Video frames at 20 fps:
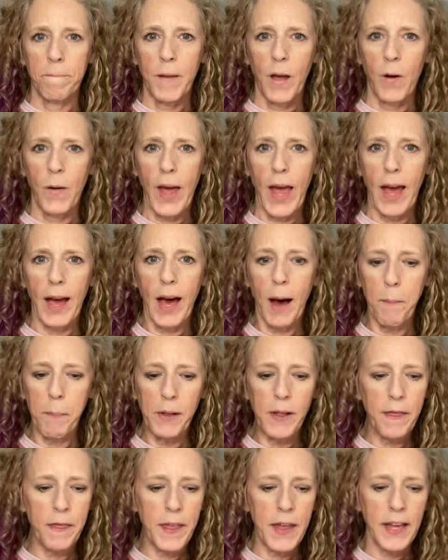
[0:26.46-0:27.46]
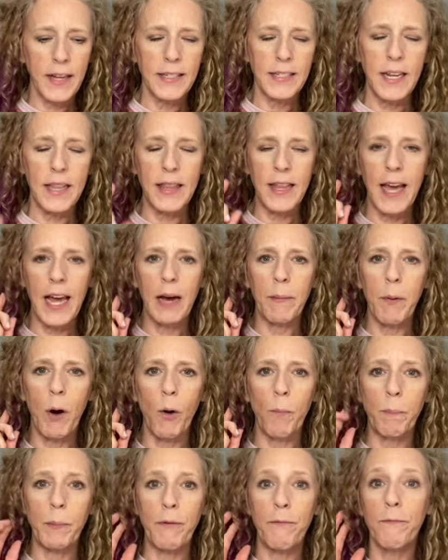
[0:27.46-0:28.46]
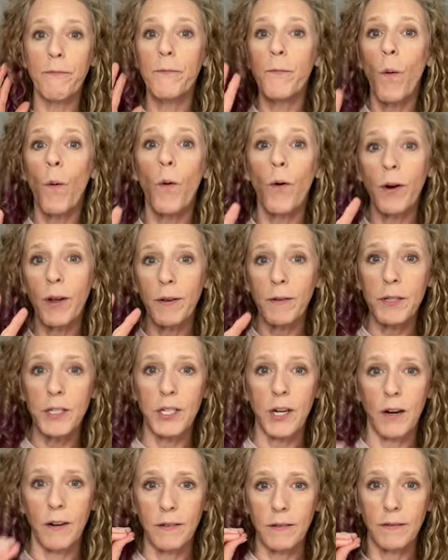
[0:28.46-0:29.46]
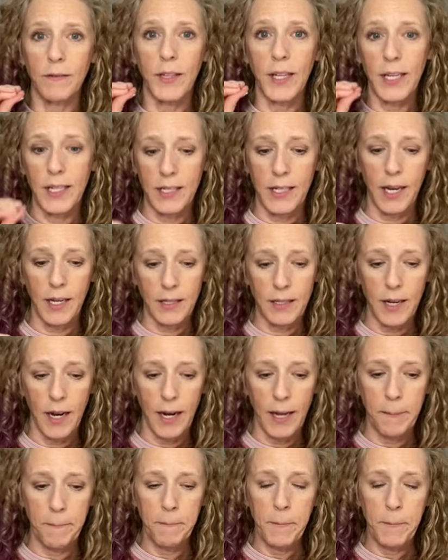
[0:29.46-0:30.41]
A couple of things to think about before you start the insect study.